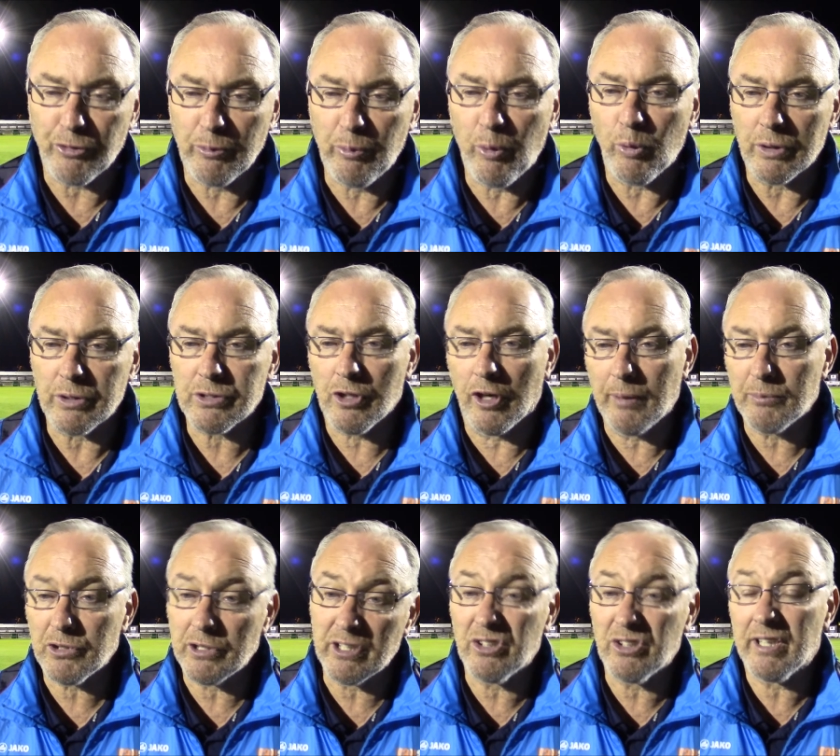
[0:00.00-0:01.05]
ball at times,
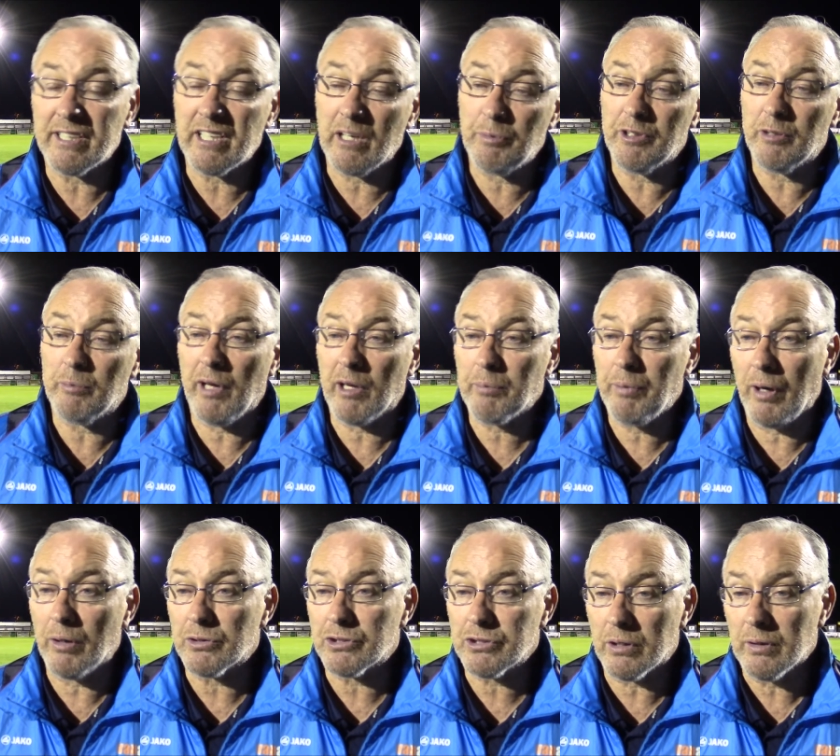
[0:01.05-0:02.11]
and it could end up in the back
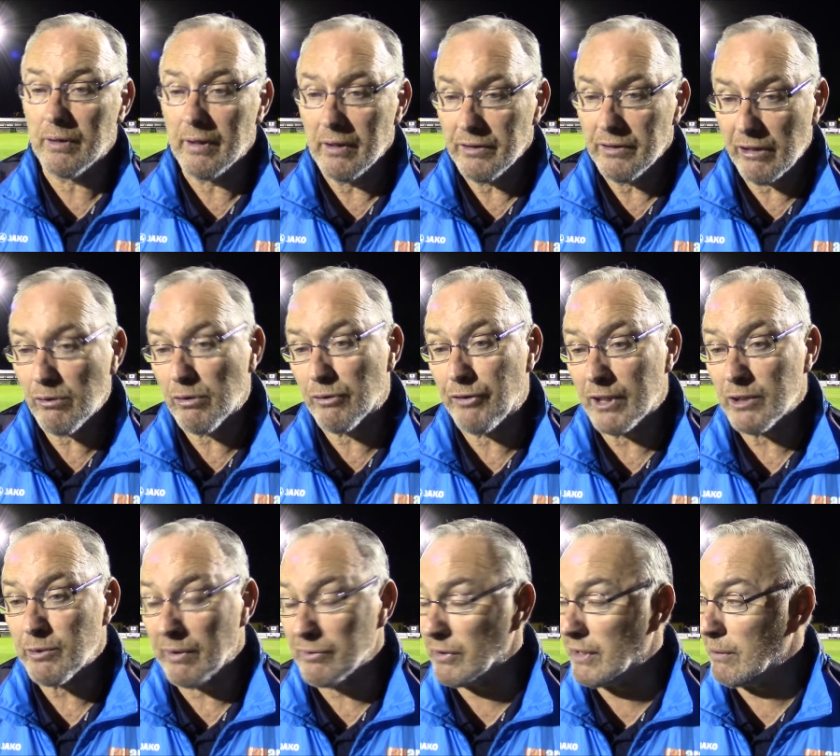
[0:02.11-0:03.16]
post. So they're all the things we
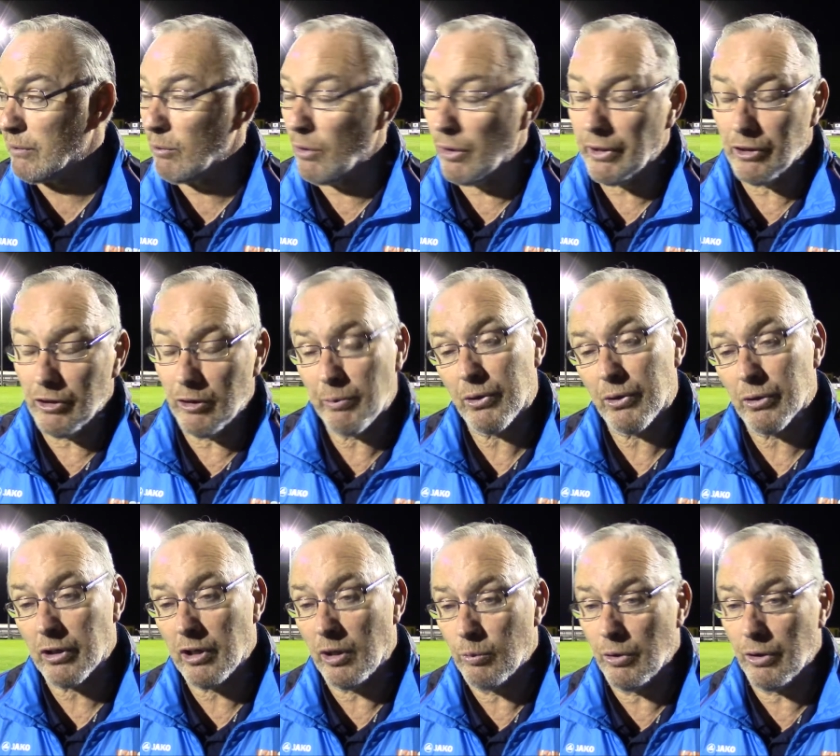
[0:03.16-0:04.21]
have to keep working on. We've got to
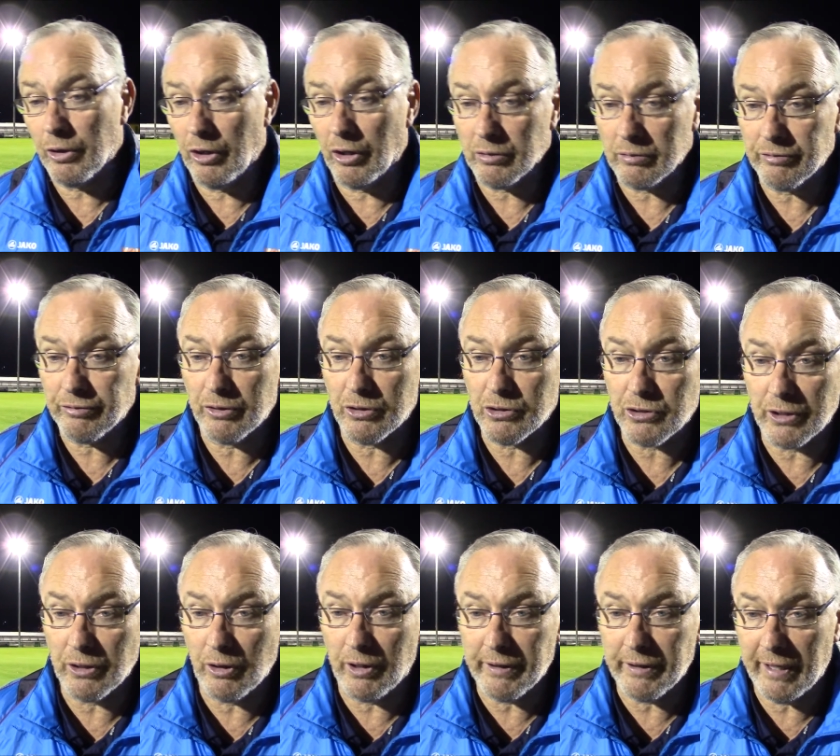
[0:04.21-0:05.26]
go and work hard on Thursday
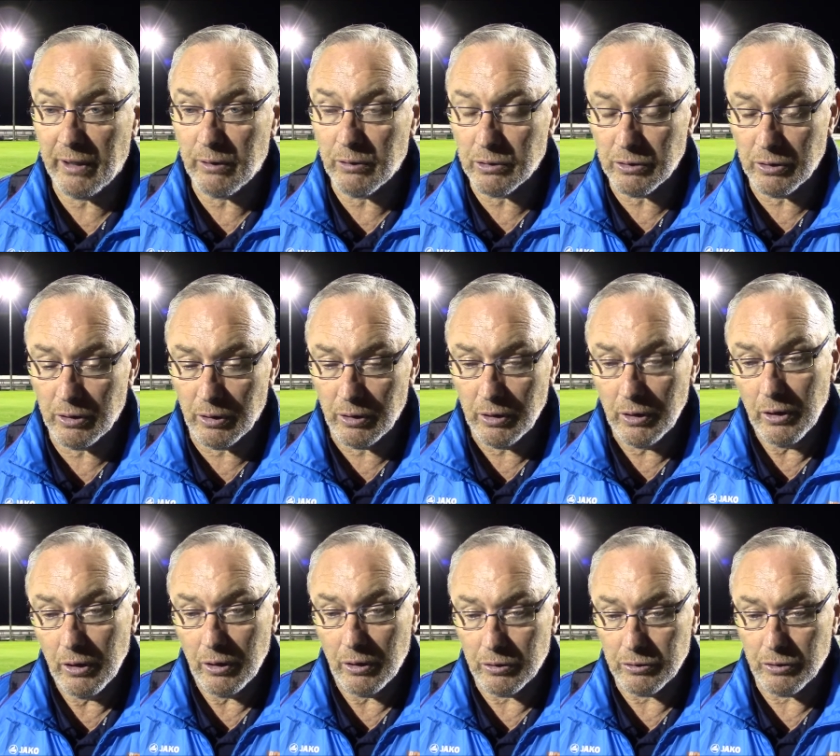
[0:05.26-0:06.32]
night now
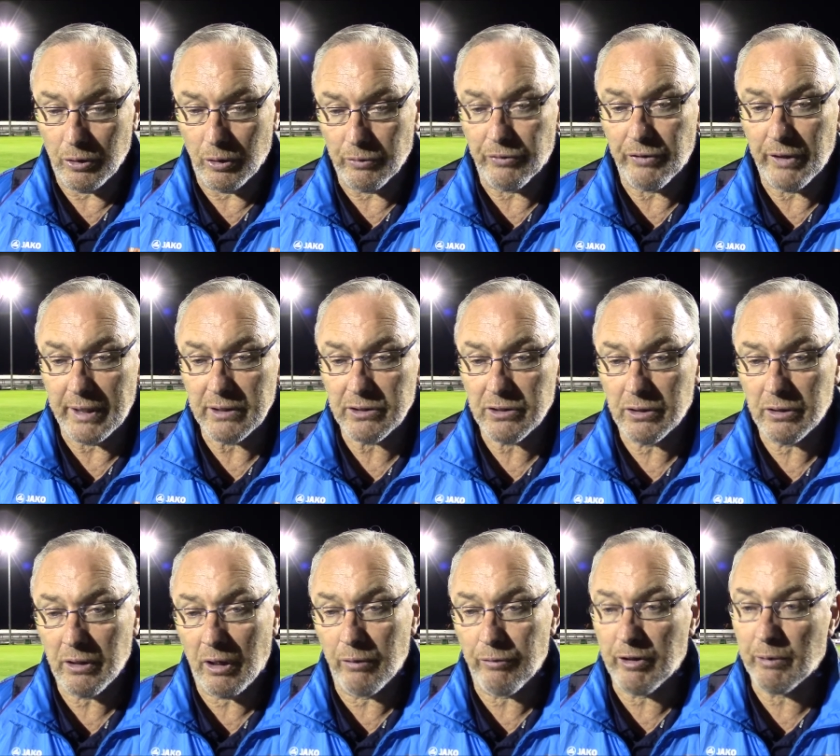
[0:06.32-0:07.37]
on things, and
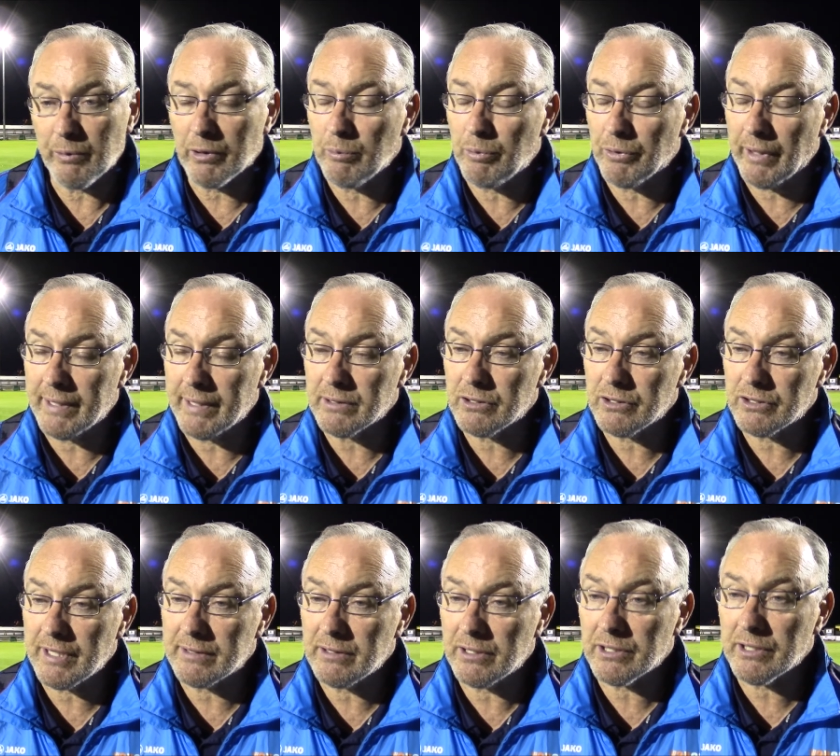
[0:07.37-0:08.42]
hopefully we can put that into
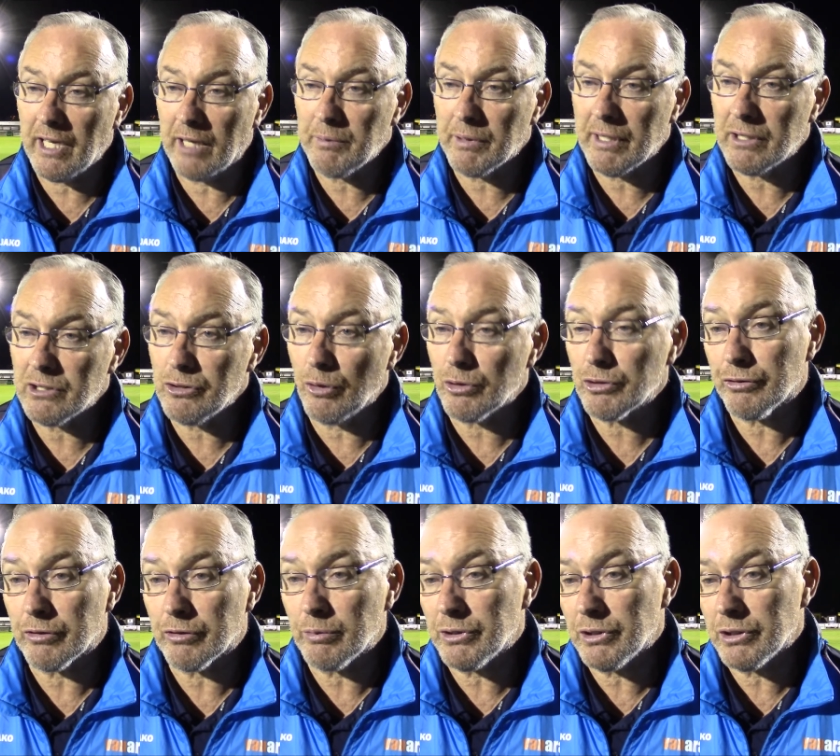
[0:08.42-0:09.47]
Saturday's game against
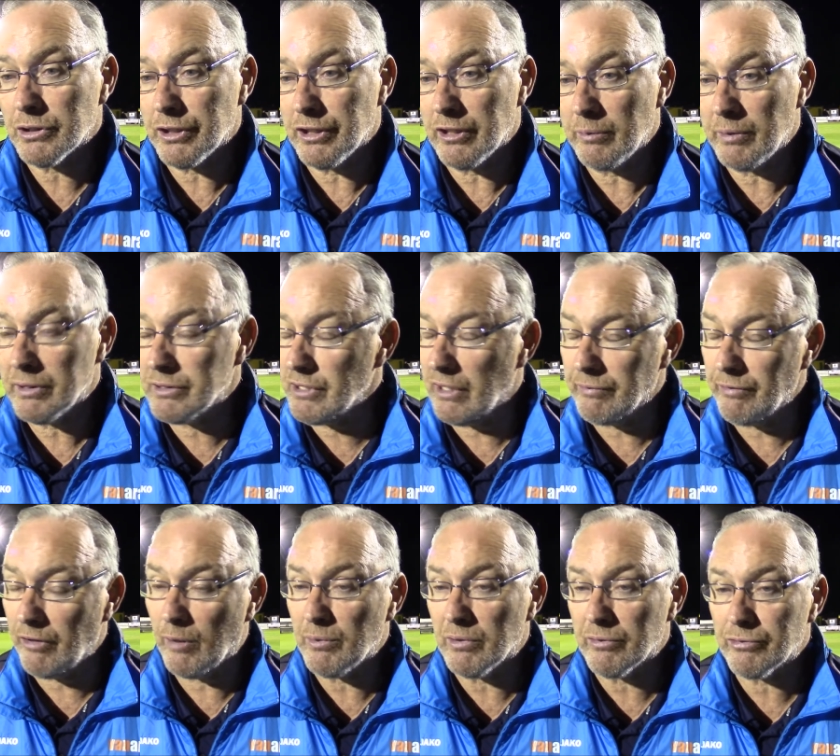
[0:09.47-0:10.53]
Oxford, which is going to be a tough
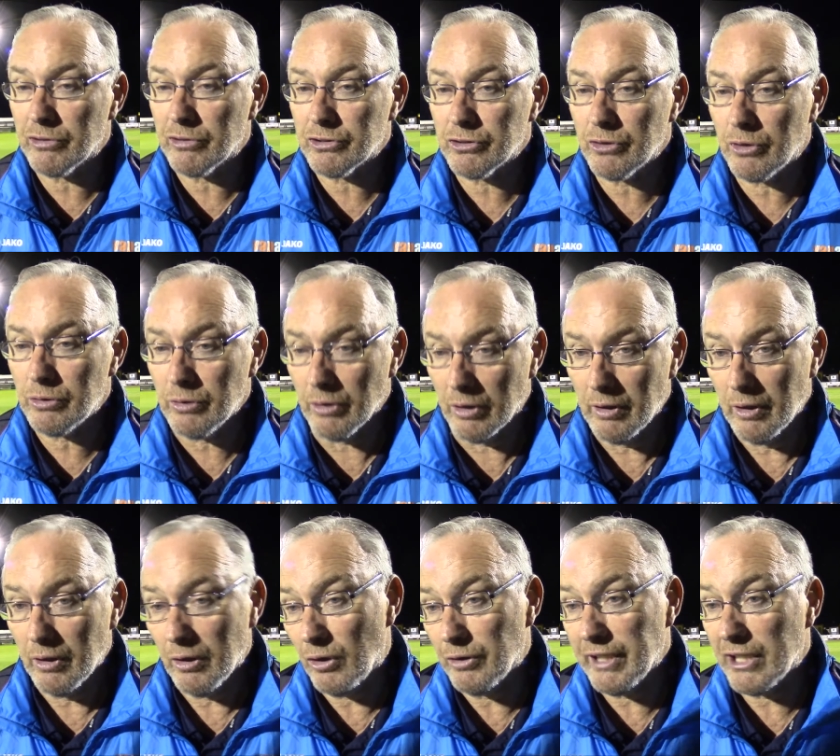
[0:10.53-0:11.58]
opener for us on
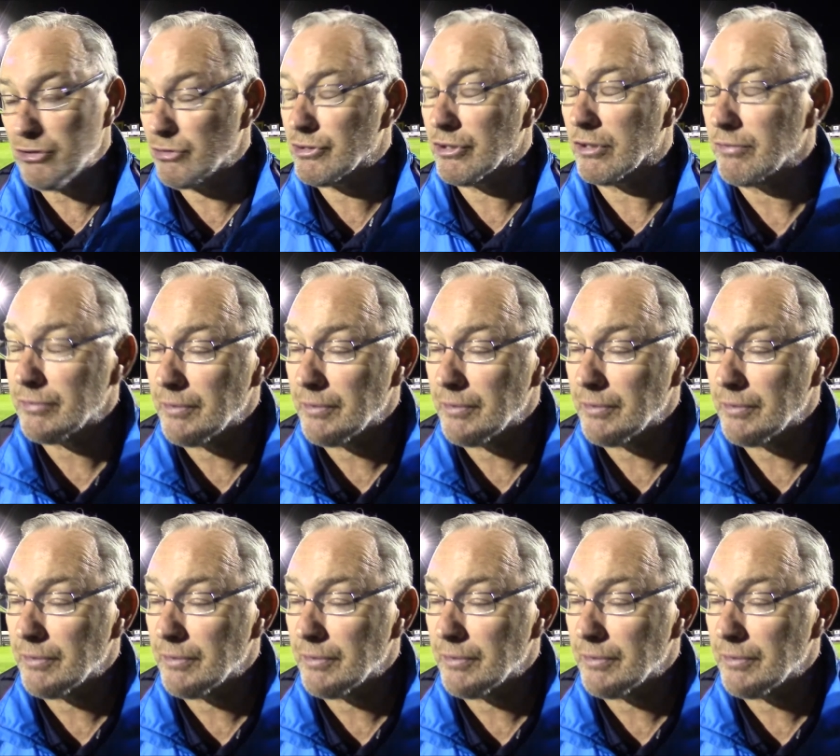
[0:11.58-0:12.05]
the AstroTurf.